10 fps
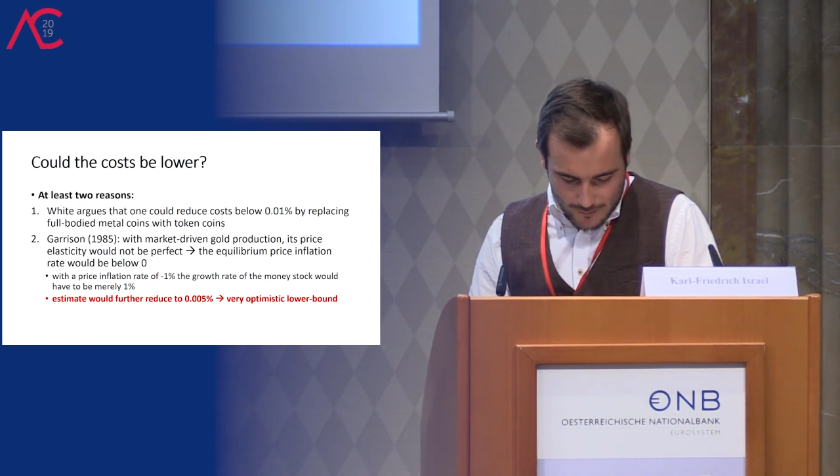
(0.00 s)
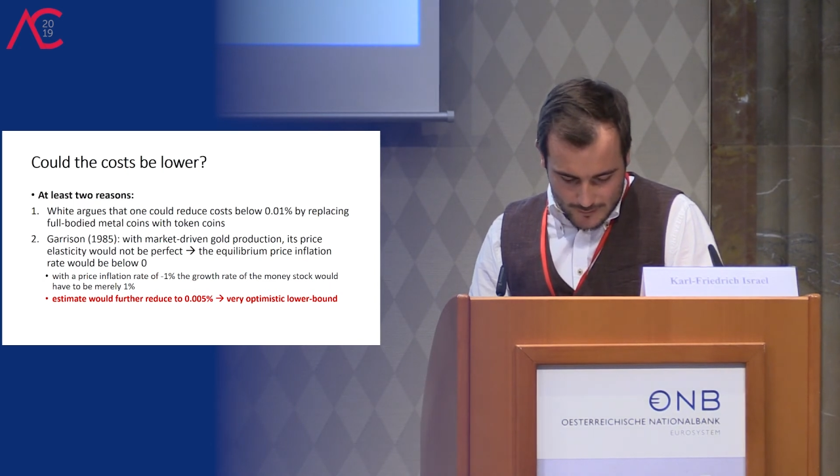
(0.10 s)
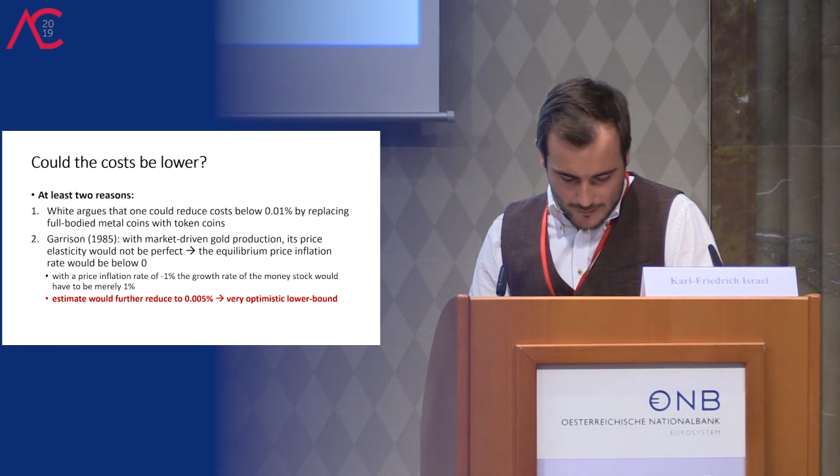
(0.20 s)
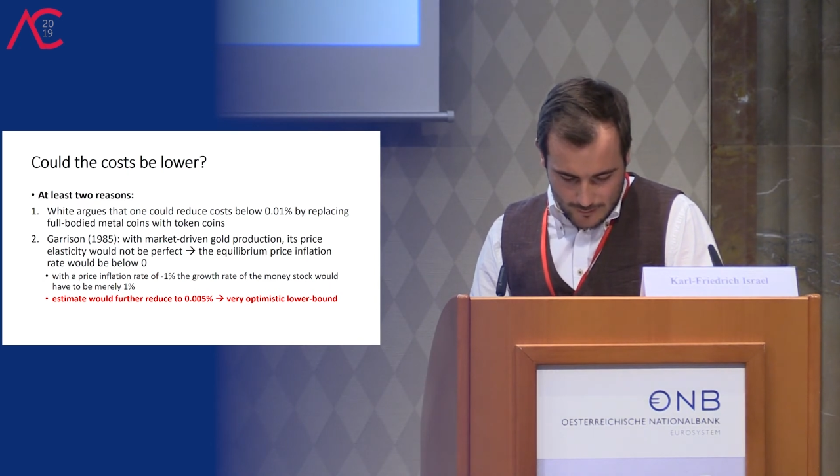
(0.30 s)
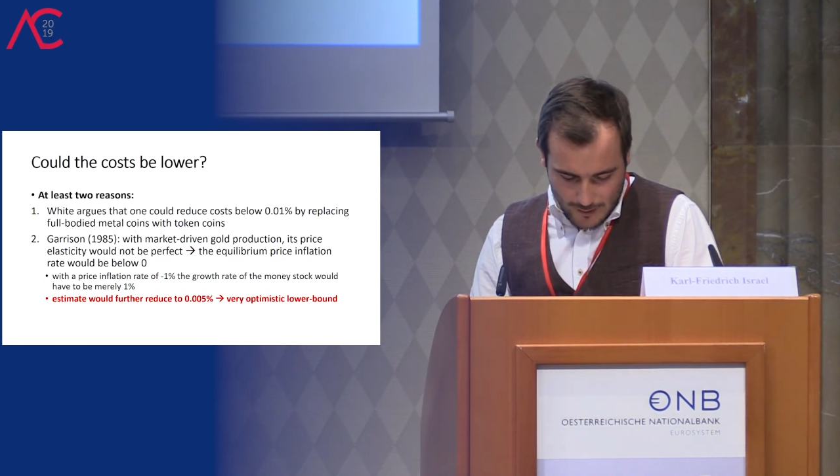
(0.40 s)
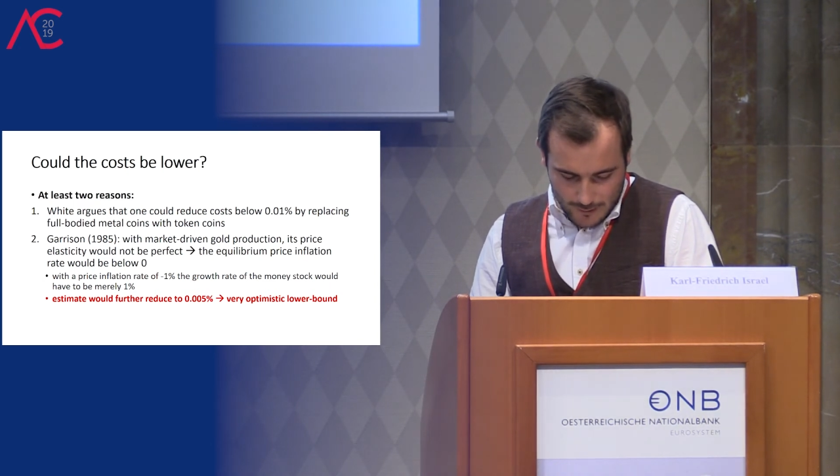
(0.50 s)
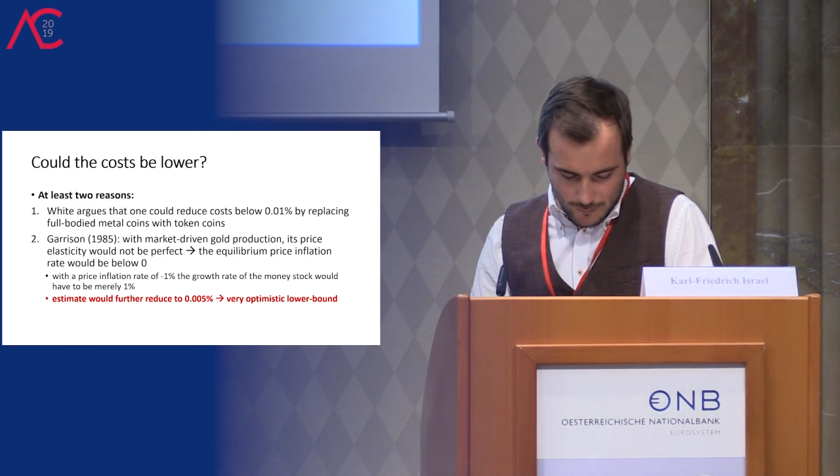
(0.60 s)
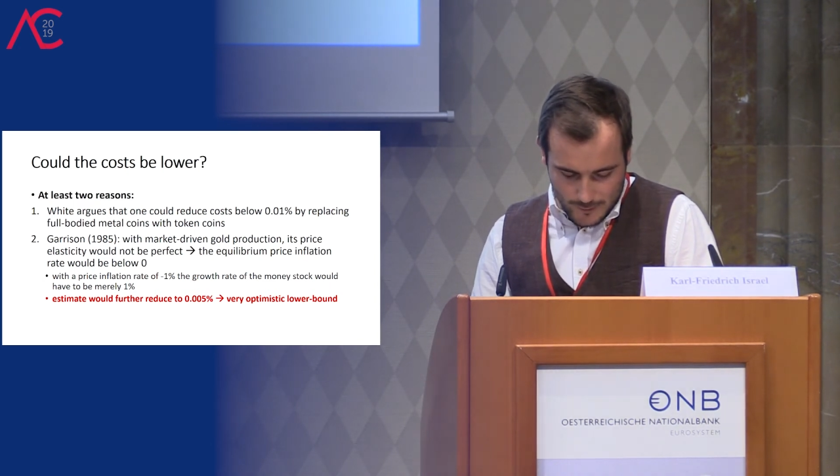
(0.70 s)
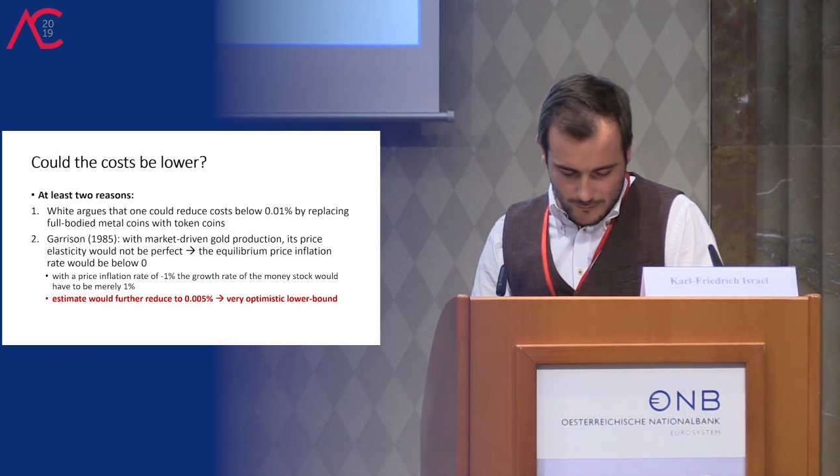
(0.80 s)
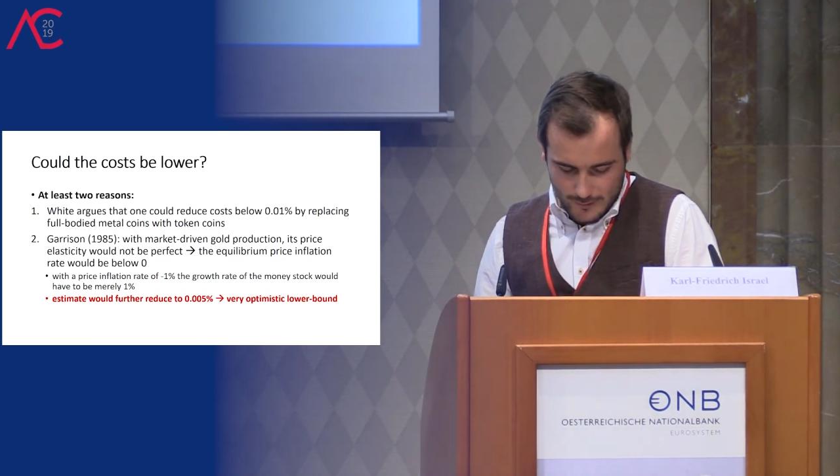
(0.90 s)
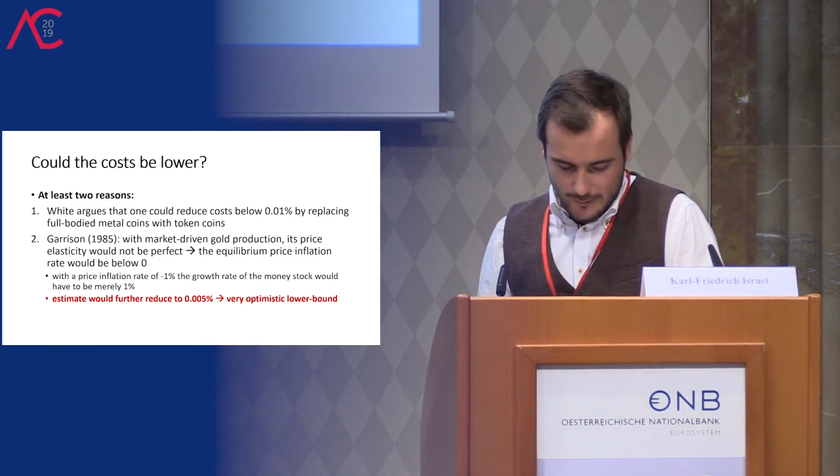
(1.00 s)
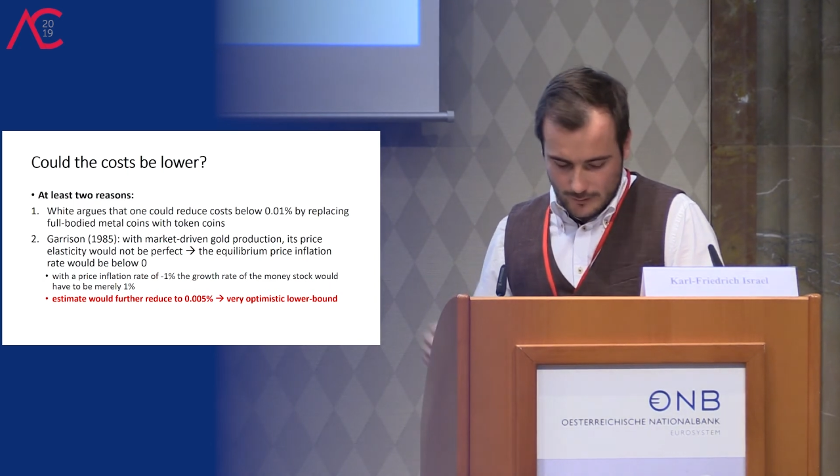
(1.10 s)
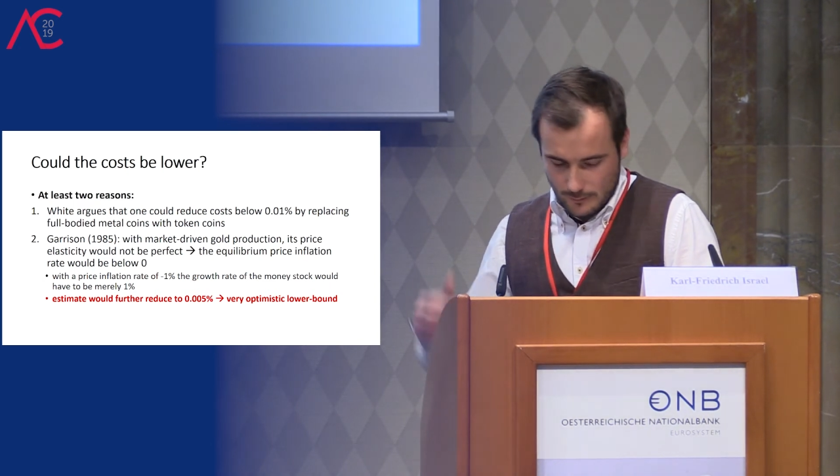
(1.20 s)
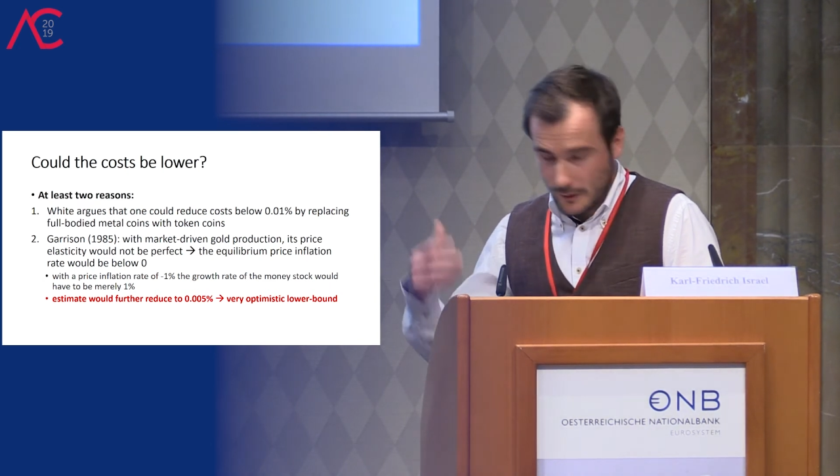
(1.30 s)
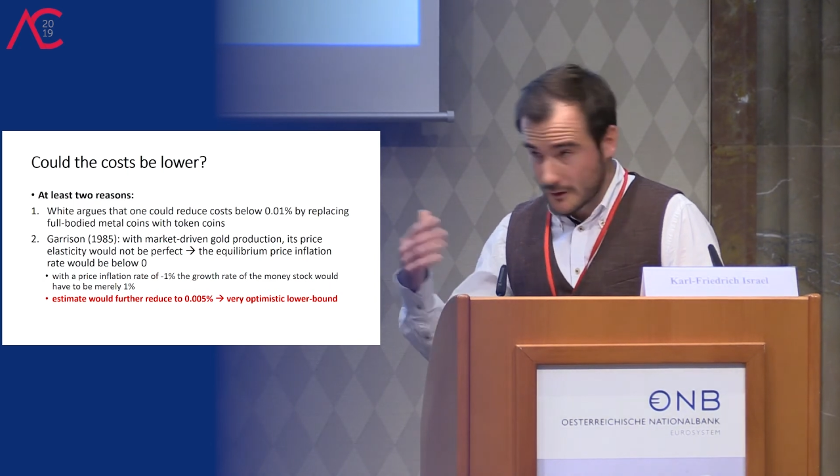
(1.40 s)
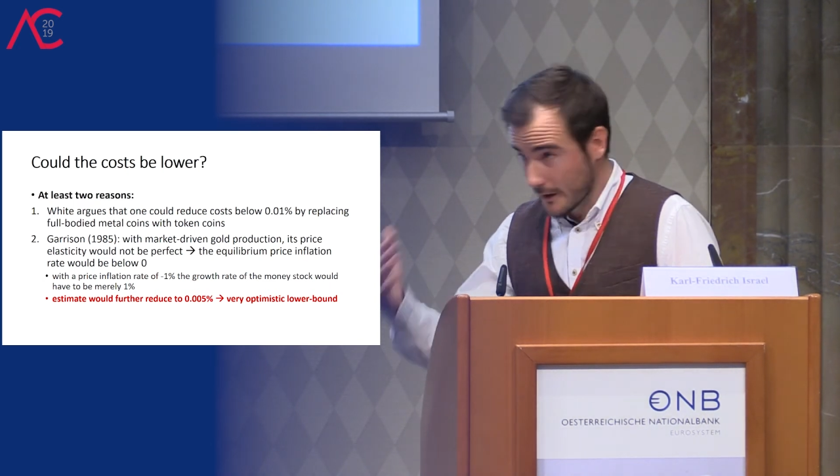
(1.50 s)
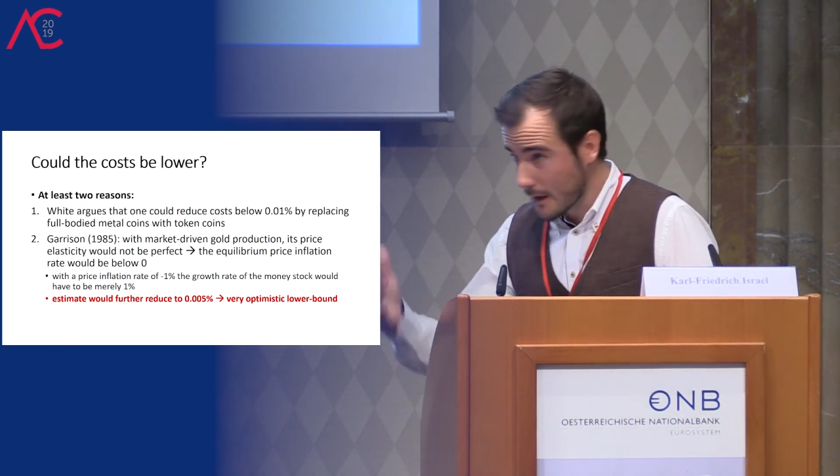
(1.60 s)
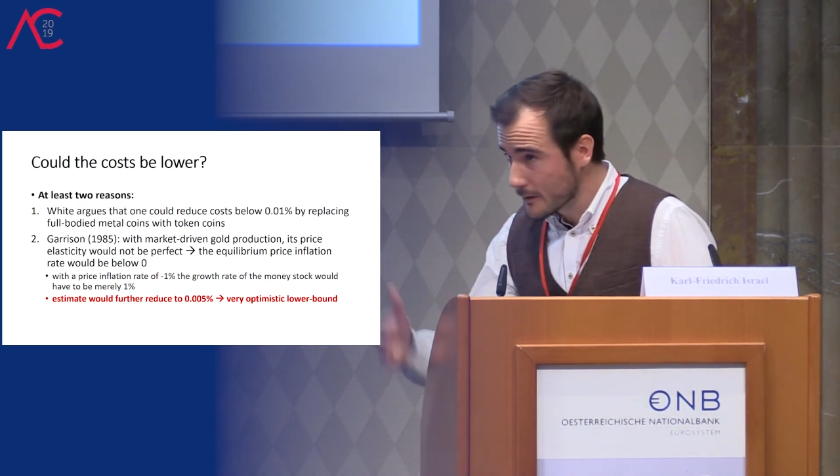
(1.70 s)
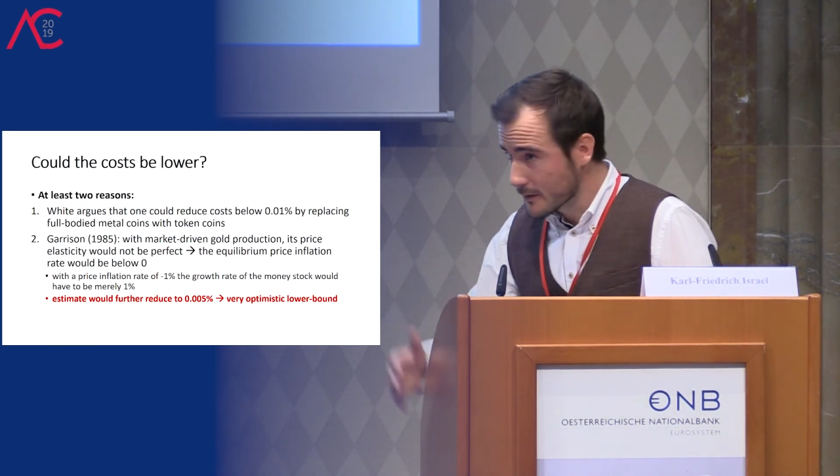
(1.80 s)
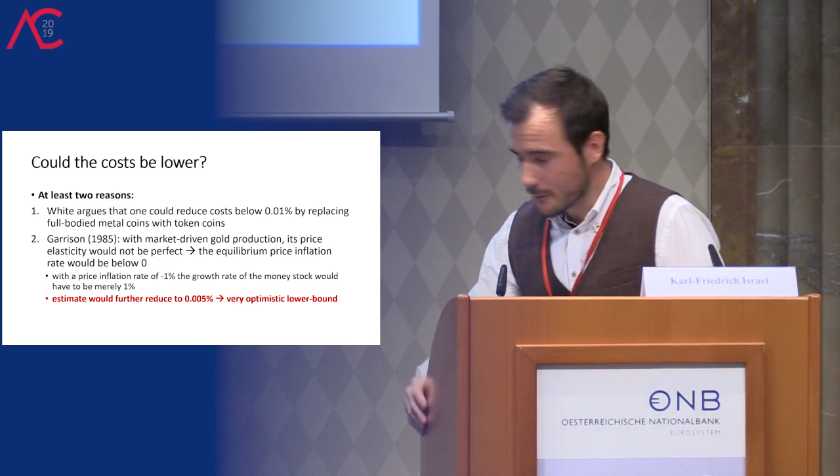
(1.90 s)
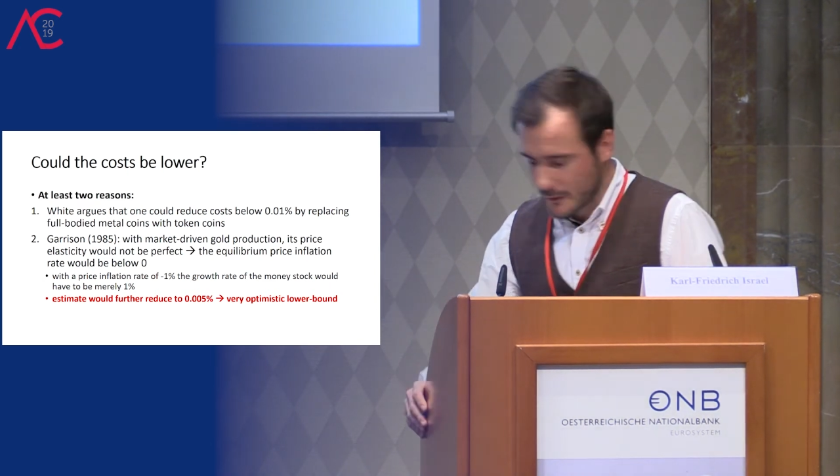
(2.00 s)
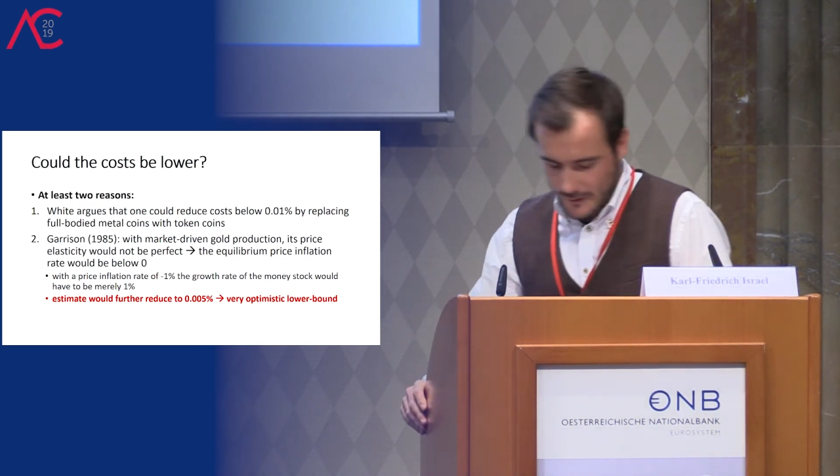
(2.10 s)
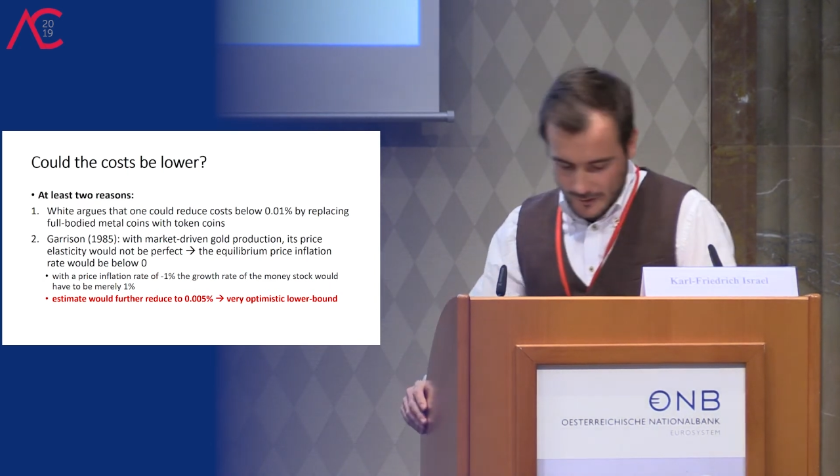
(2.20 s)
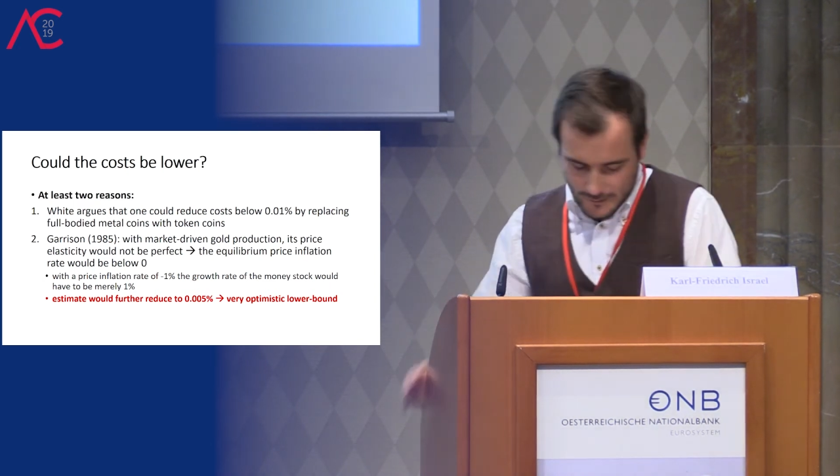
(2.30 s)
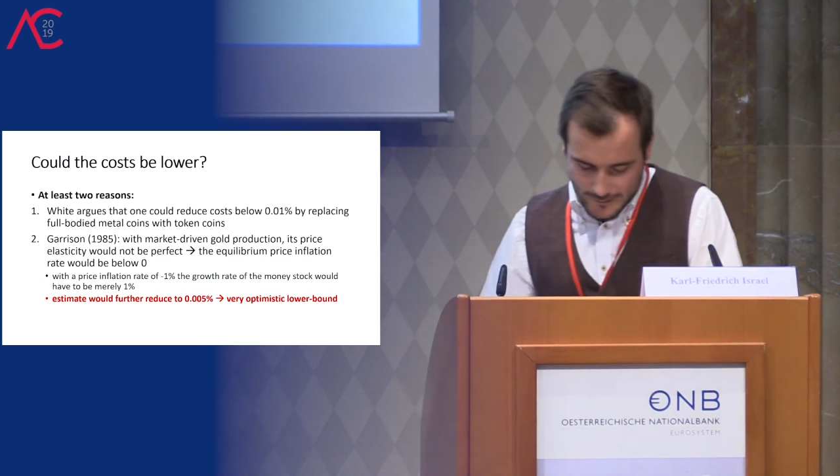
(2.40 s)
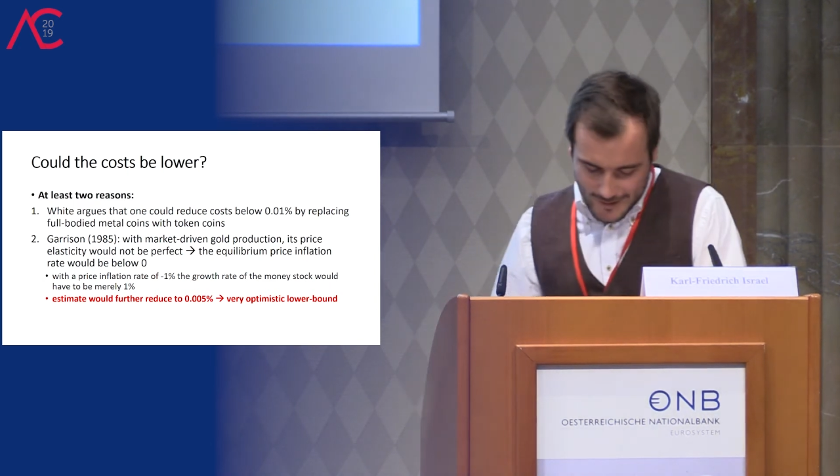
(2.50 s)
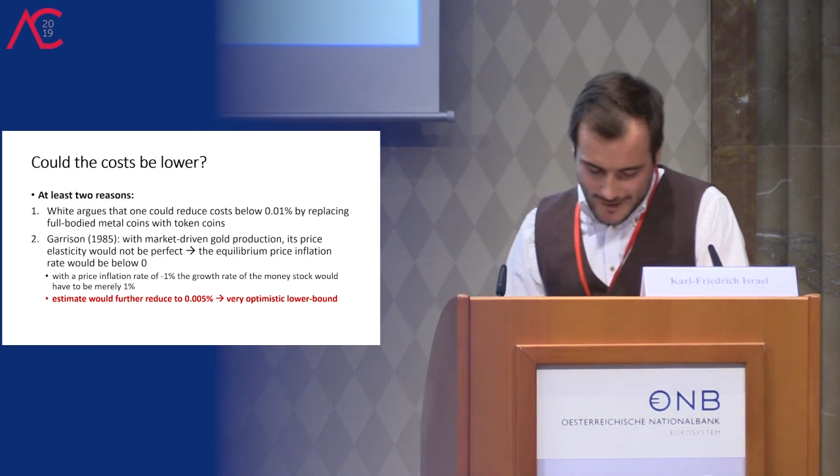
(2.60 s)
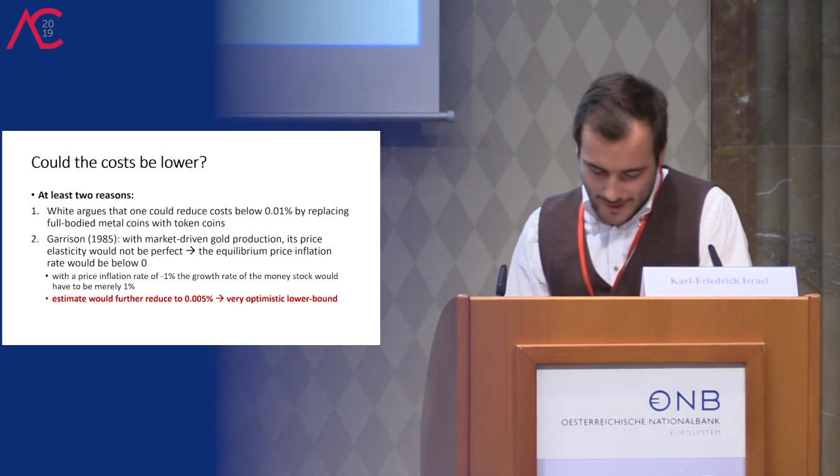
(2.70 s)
is an argument that Roger Garrison presented,